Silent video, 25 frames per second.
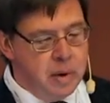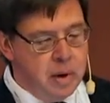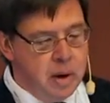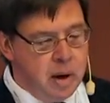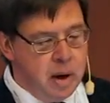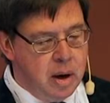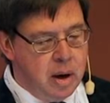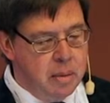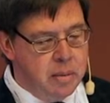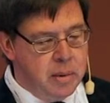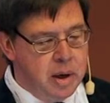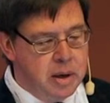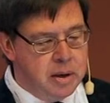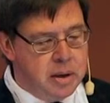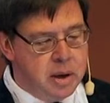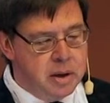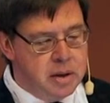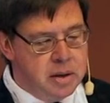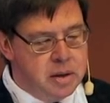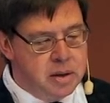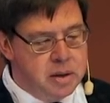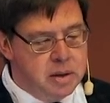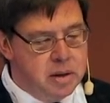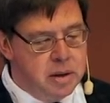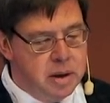It
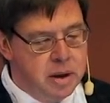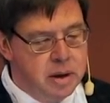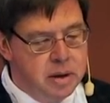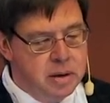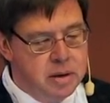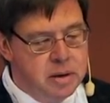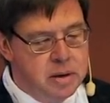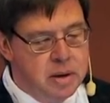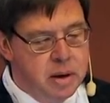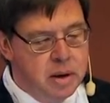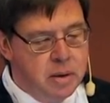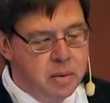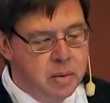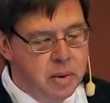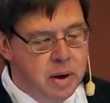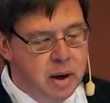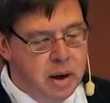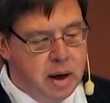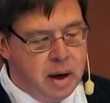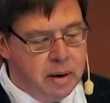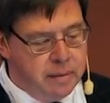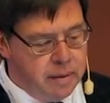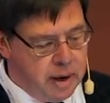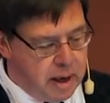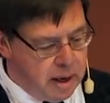does things that
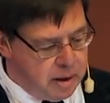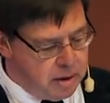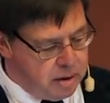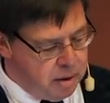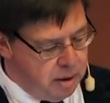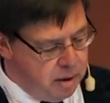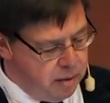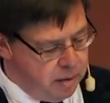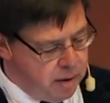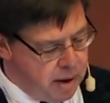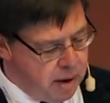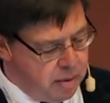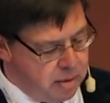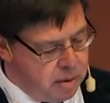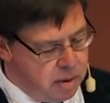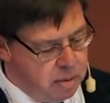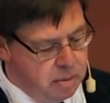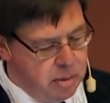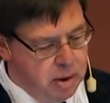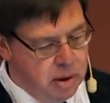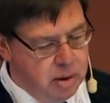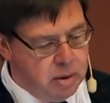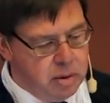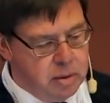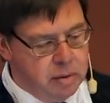we have actually found to
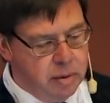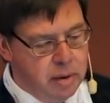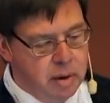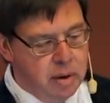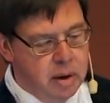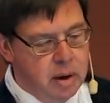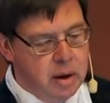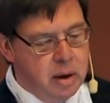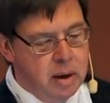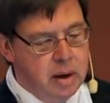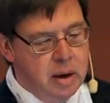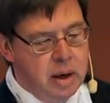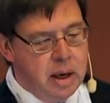be useful.